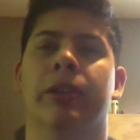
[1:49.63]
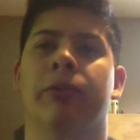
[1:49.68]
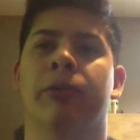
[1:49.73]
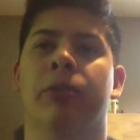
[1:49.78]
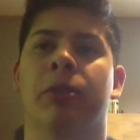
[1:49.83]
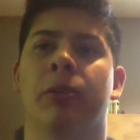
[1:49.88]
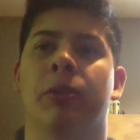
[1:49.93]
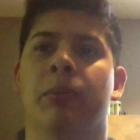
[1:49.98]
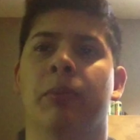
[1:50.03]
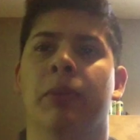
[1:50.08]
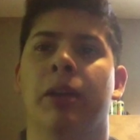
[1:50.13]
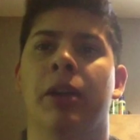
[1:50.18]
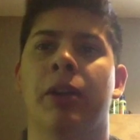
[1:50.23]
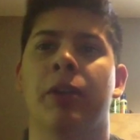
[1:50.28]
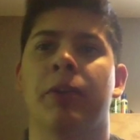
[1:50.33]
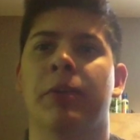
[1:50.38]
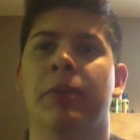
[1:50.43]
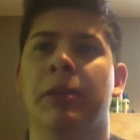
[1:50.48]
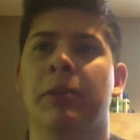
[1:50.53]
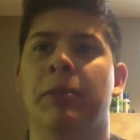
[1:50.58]
from
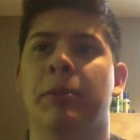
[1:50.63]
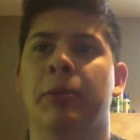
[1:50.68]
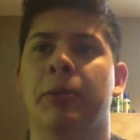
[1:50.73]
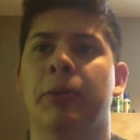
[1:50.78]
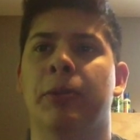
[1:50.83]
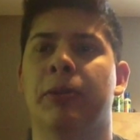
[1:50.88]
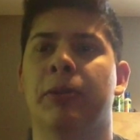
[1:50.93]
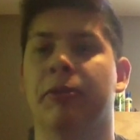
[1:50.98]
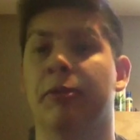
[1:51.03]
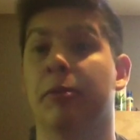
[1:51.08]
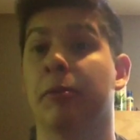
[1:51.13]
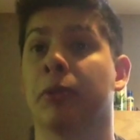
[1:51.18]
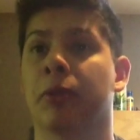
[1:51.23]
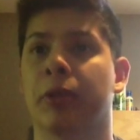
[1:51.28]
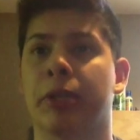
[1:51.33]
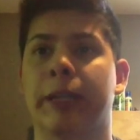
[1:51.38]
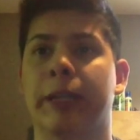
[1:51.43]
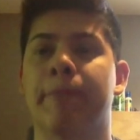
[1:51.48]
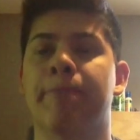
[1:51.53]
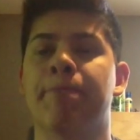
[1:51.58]
other people and from
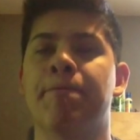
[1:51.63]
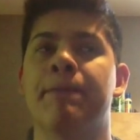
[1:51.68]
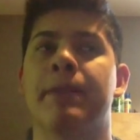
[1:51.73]
learning.